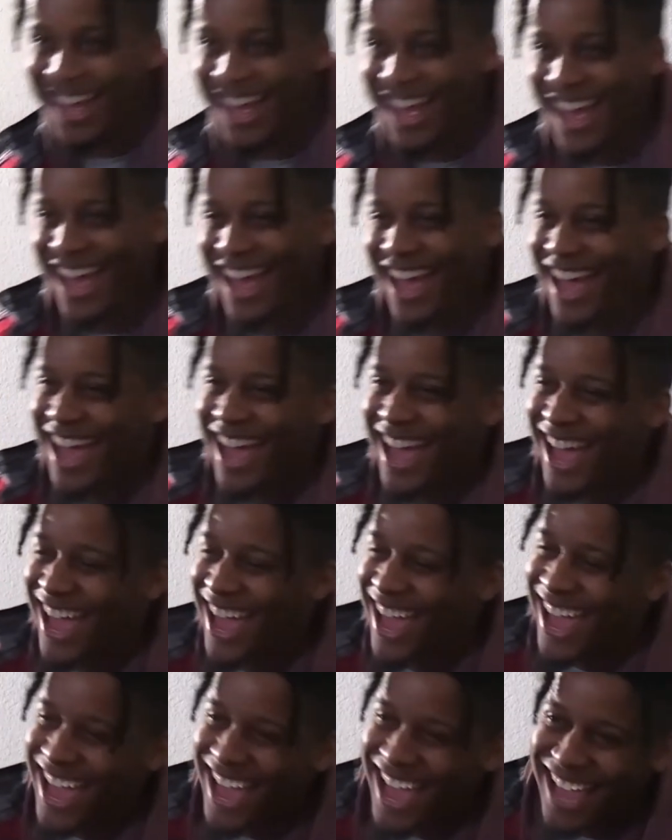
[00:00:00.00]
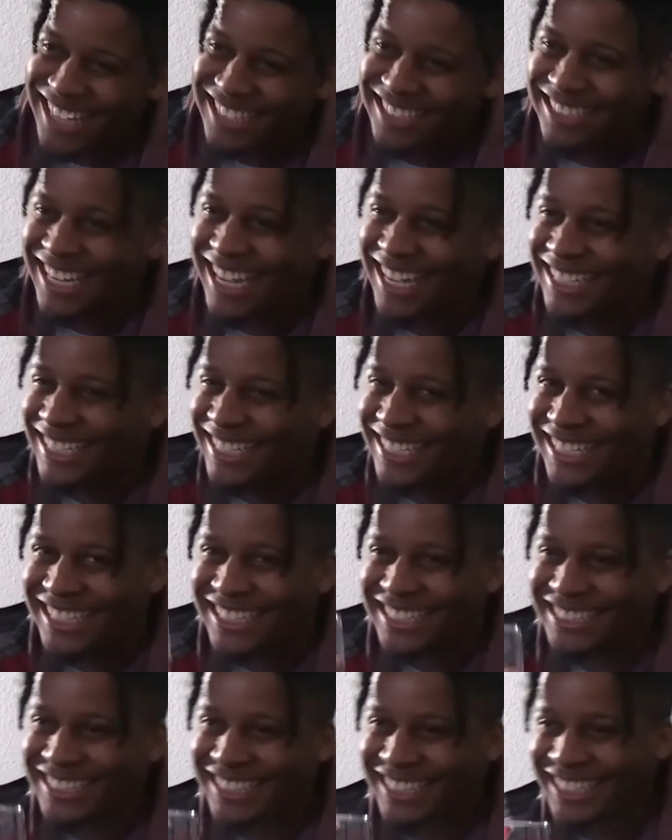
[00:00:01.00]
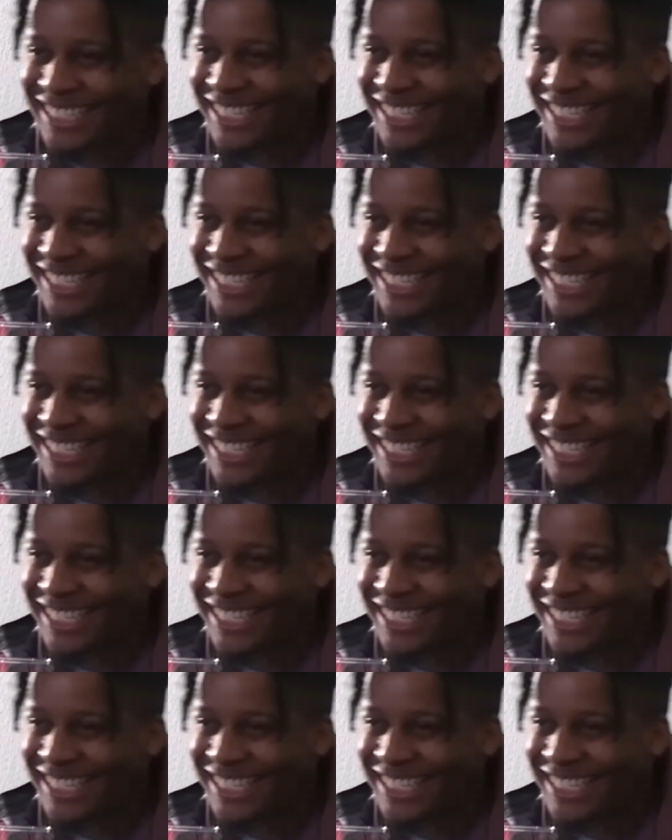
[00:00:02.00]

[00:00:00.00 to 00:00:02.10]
Shout out to DC.